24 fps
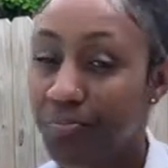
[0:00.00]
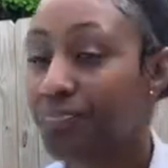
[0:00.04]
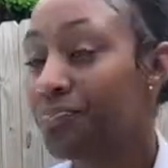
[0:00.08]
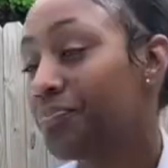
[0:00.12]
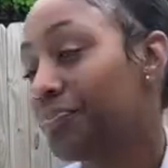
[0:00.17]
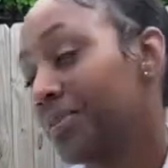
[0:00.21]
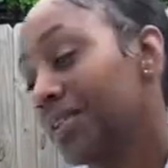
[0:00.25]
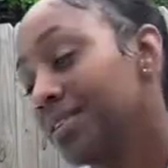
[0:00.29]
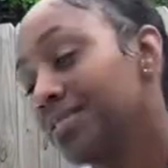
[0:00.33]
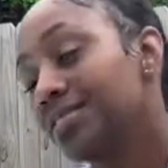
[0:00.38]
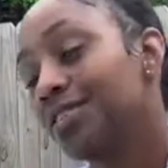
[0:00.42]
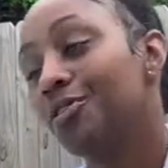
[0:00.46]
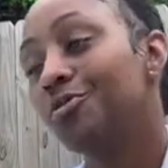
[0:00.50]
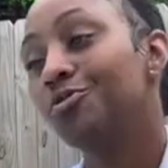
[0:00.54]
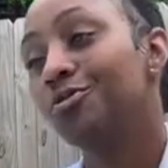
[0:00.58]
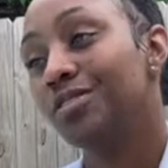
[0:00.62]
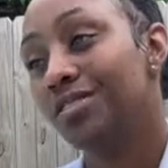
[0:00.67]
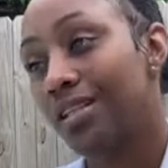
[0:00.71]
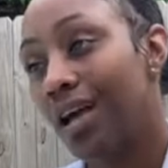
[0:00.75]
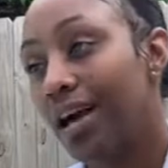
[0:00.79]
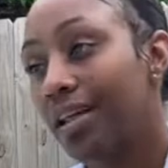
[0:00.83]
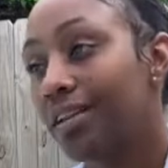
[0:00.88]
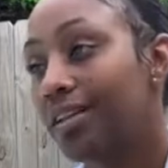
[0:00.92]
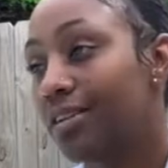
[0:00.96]
Mm-hmm. So you
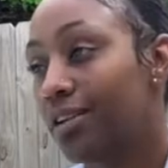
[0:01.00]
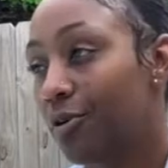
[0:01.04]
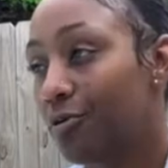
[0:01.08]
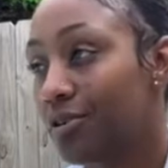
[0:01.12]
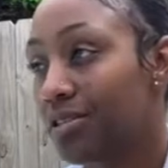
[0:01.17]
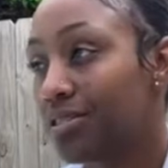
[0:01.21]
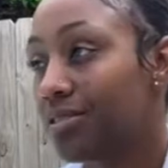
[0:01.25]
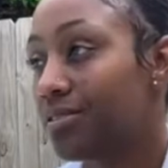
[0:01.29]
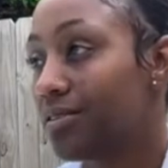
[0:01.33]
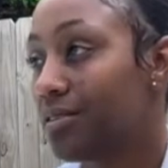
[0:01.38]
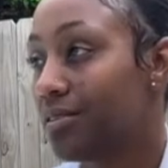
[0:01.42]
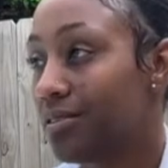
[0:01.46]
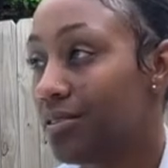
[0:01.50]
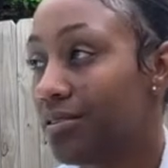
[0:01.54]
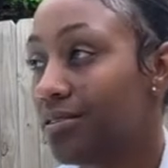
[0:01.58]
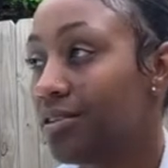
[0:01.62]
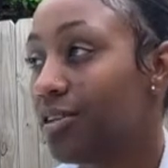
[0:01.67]
start to notice the